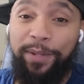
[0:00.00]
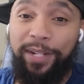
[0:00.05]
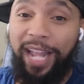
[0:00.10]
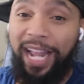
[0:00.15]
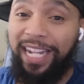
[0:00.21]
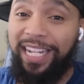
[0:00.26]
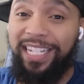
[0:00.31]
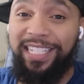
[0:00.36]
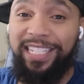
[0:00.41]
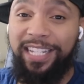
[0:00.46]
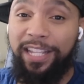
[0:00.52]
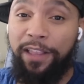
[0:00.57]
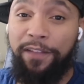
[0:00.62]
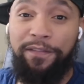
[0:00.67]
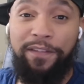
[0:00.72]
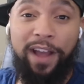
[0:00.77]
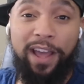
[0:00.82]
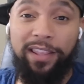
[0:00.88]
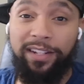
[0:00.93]
I didn't see the
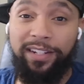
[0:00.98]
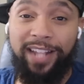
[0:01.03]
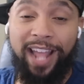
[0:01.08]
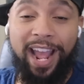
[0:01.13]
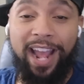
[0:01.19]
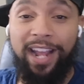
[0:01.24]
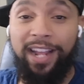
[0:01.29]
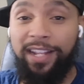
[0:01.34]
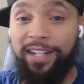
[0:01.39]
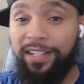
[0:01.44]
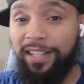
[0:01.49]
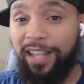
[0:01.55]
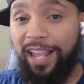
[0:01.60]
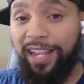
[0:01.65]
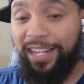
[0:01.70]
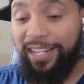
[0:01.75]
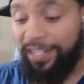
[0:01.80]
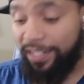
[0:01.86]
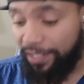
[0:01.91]
father dying.
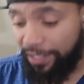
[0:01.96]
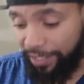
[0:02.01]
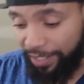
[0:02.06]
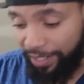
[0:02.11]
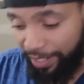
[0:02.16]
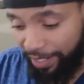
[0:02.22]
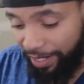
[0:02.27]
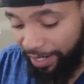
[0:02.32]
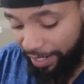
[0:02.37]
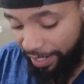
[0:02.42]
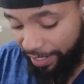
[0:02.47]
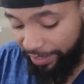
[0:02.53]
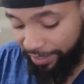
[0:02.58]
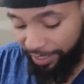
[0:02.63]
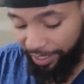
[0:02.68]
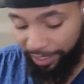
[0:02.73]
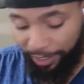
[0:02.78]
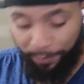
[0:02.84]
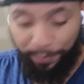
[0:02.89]
Like, he
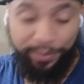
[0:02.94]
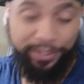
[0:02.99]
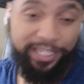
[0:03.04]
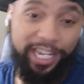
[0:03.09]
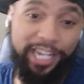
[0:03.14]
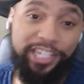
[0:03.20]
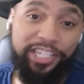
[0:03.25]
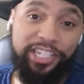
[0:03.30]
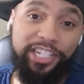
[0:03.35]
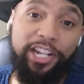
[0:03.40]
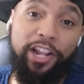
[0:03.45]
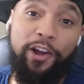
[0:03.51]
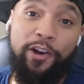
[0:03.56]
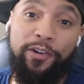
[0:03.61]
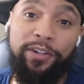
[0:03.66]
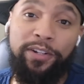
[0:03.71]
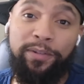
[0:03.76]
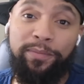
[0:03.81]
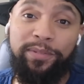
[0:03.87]
took the possession
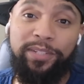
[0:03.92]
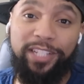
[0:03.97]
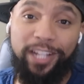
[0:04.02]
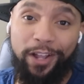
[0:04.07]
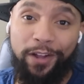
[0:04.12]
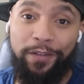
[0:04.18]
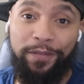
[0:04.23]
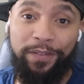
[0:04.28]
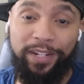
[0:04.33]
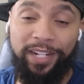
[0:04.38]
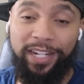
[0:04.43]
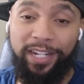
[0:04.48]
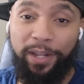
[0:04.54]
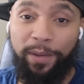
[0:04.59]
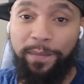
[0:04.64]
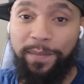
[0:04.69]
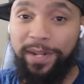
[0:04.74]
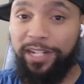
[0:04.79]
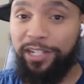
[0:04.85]
on himself and then
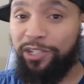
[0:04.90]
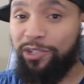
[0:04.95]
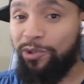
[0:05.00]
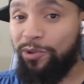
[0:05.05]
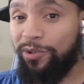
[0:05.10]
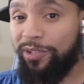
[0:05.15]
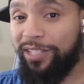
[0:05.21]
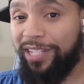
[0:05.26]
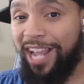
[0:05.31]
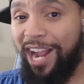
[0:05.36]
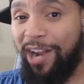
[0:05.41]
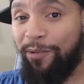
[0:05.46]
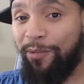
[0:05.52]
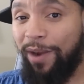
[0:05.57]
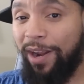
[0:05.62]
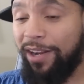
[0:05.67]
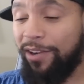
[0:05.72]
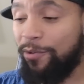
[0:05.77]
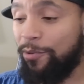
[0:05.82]
committed suicide
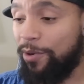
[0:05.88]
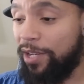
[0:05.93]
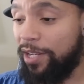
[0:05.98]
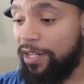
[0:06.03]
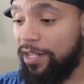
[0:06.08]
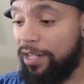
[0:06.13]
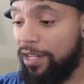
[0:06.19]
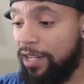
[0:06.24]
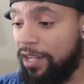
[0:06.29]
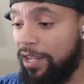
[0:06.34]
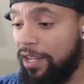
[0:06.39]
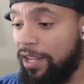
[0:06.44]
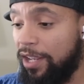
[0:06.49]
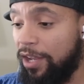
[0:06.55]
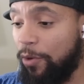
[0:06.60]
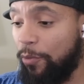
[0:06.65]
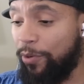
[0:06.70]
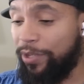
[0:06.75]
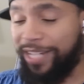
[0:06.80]
right quick.
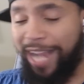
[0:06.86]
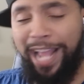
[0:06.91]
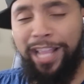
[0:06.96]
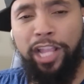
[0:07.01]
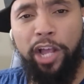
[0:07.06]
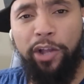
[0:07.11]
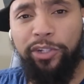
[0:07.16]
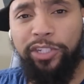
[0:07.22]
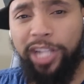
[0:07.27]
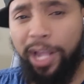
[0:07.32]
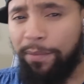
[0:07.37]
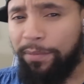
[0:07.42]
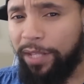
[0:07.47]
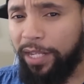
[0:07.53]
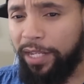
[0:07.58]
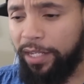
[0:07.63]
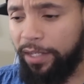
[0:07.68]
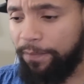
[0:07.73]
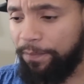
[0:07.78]
Which I know
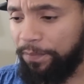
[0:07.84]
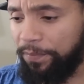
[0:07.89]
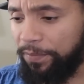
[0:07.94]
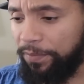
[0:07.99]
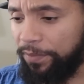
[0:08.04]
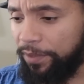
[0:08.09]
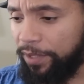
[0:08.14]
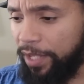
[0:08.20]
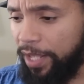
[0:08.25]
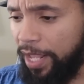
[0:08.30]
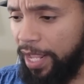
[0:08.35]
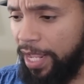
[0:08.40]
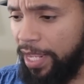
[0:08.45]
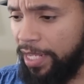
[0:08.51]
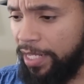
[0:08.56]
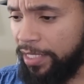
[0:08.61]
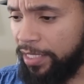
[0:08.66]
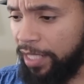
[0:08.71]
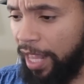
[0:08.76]
something
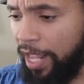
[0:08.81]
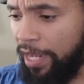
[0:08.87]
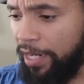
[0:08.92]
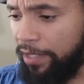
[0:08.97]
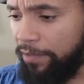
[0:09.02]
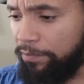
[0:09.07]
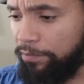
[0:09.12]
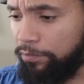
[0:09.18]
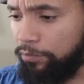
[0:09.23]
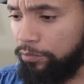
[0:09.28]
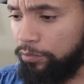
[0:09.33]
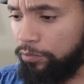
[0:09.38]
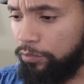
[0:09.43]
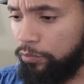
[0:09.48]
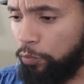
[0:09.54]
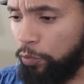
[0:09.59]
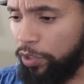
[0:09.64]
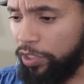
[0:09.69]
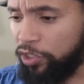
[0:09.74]
is like
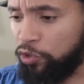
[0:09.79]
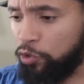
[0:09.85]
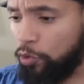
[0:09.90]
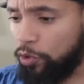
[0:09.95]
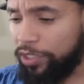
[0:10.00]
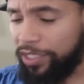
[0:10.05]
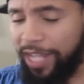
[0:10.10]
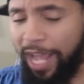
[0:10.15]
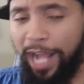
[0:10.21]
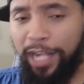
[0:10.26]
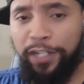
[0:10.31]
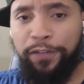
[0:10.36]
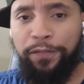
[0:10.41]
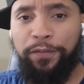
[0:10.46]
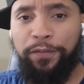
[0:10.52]
what suicide is